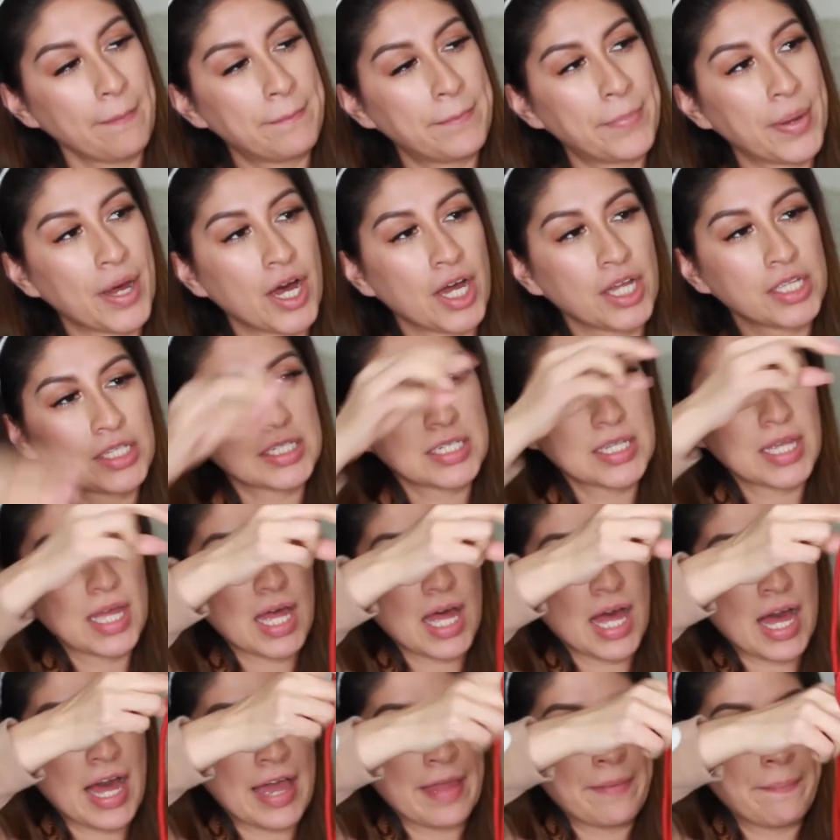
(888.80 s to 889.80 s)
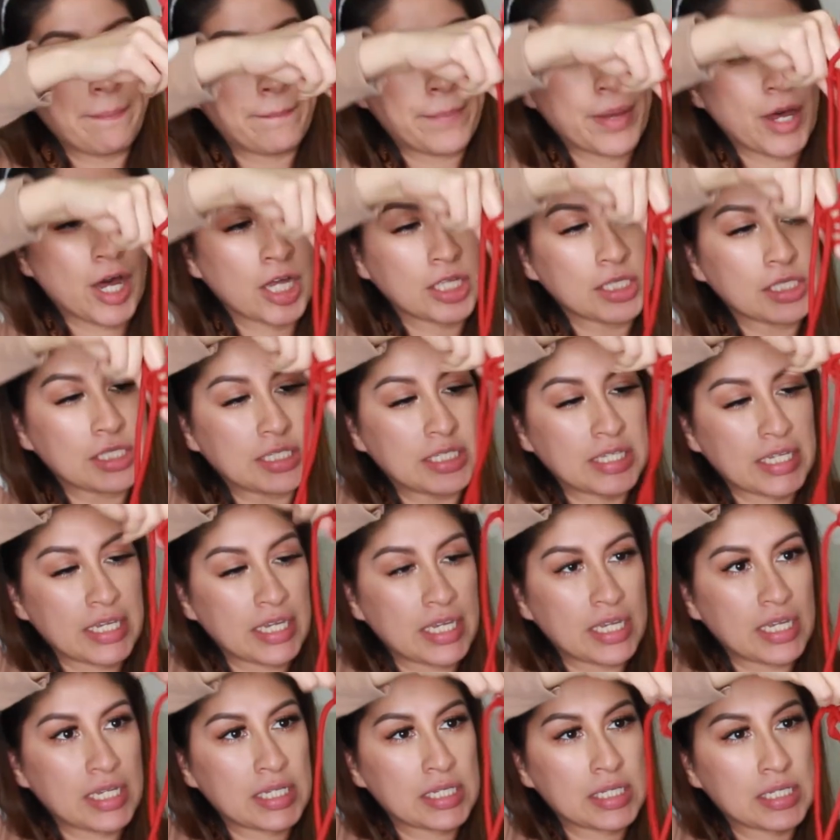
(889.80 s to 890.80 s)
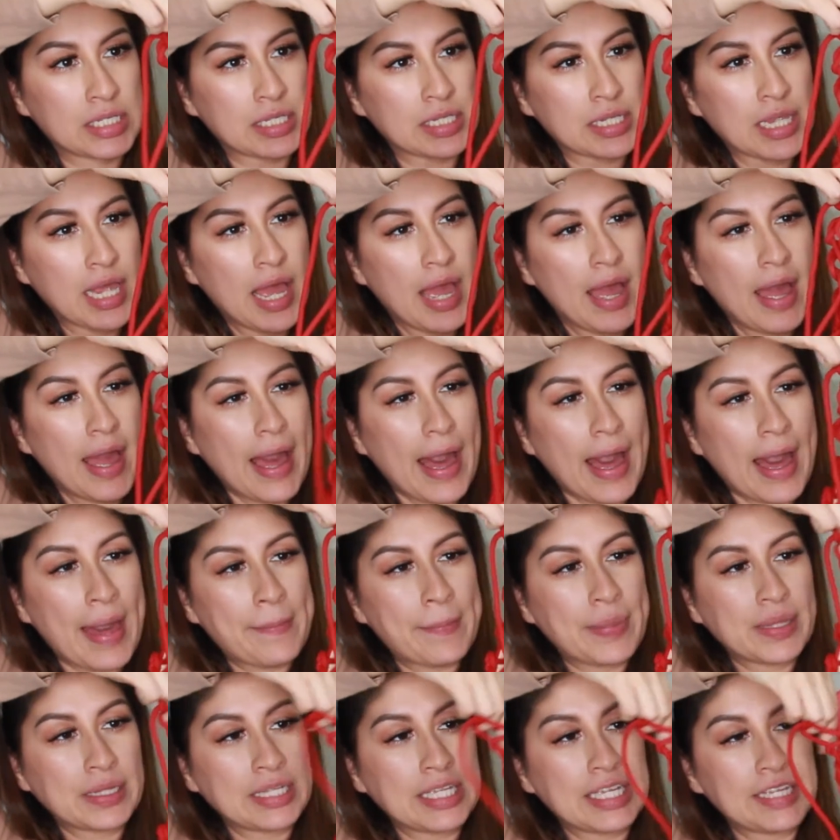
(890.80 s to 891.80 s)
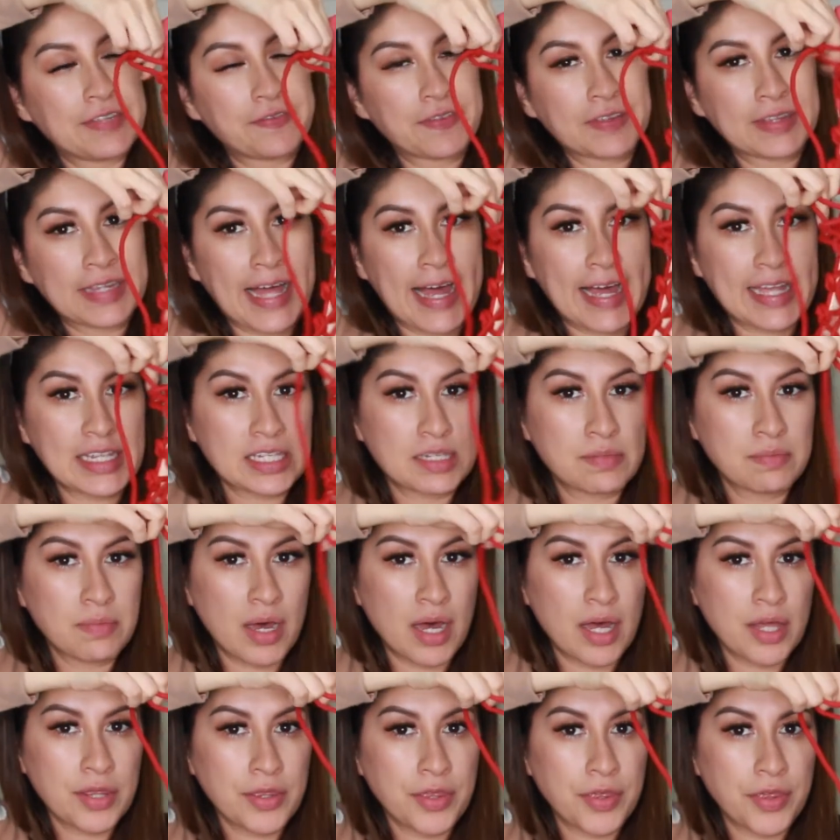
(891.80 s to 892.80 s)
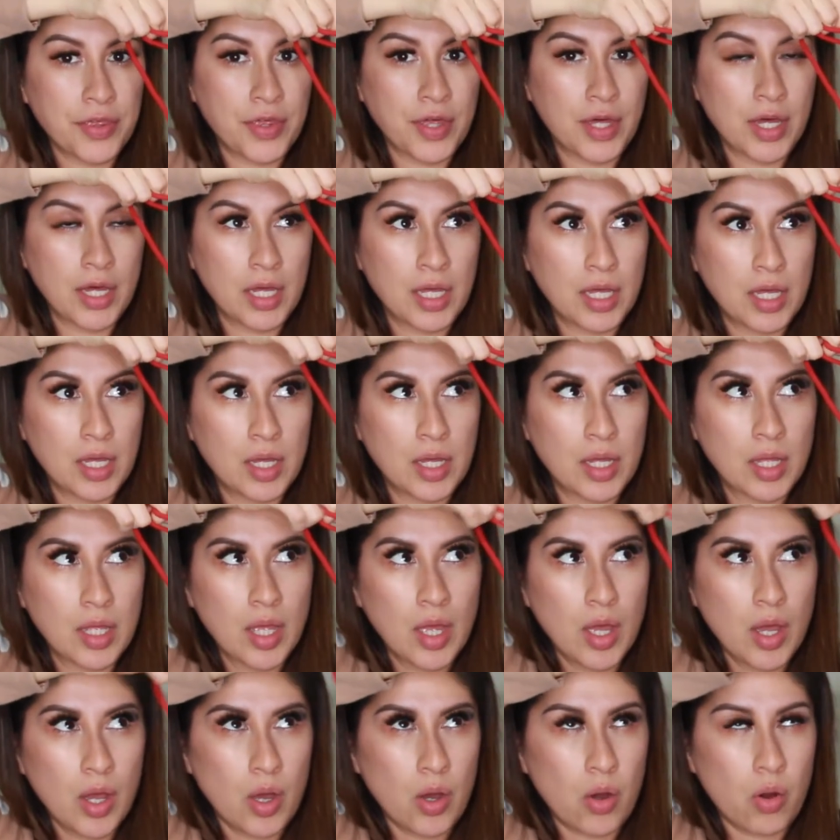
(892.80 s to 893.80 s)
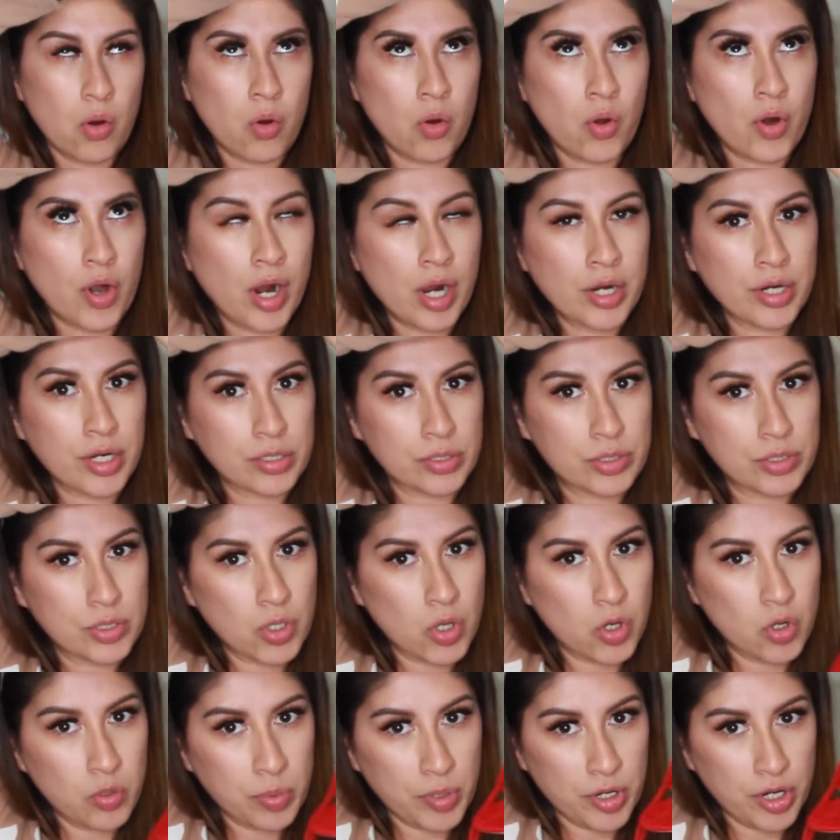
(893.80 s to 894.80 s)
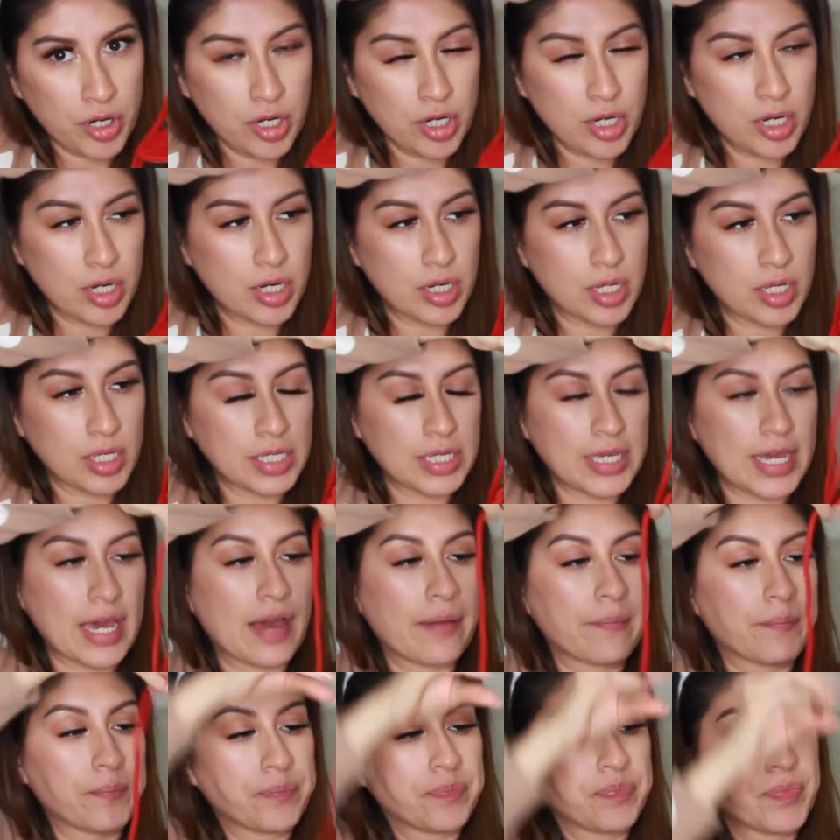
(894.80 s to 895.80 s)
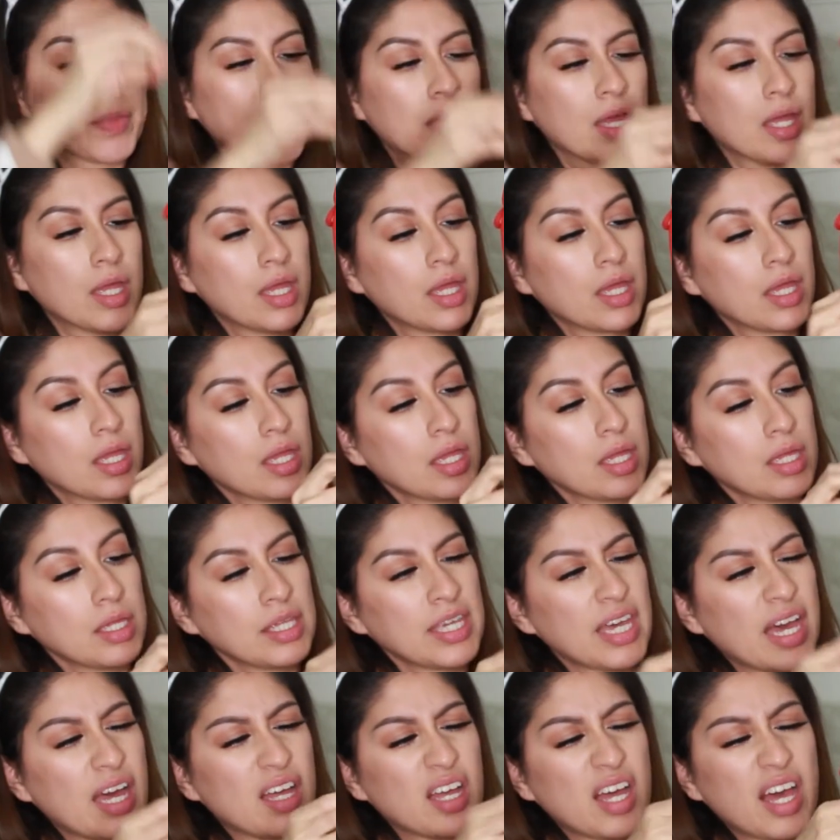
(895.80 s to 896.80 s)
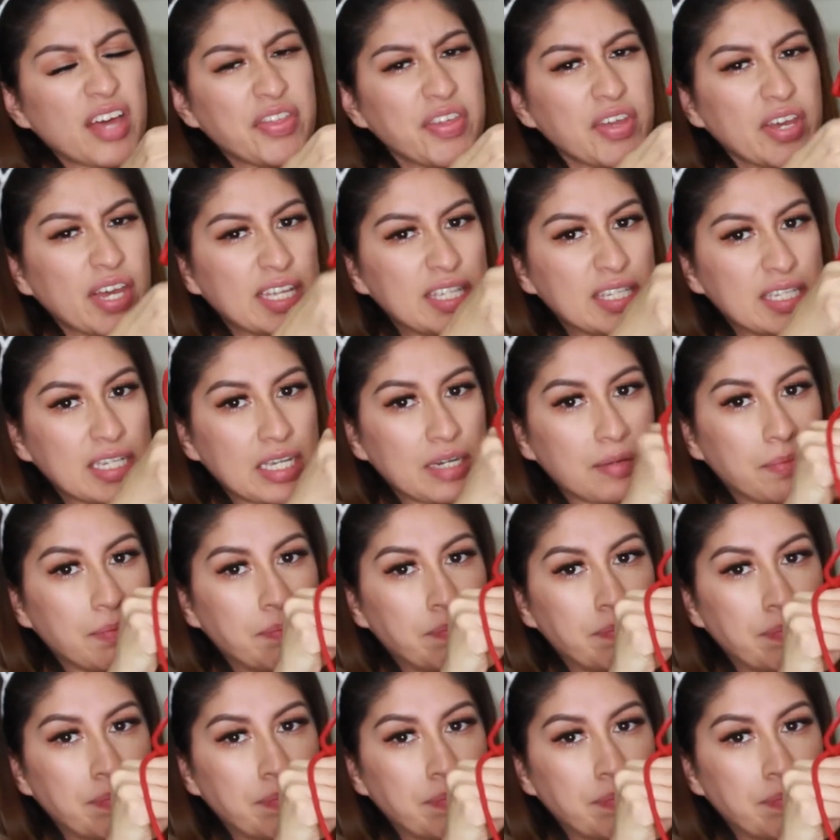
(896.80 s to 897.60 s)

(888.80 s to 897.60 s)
But I bought this, I believe, last month or on October. Yeah. Yeah, I think I did.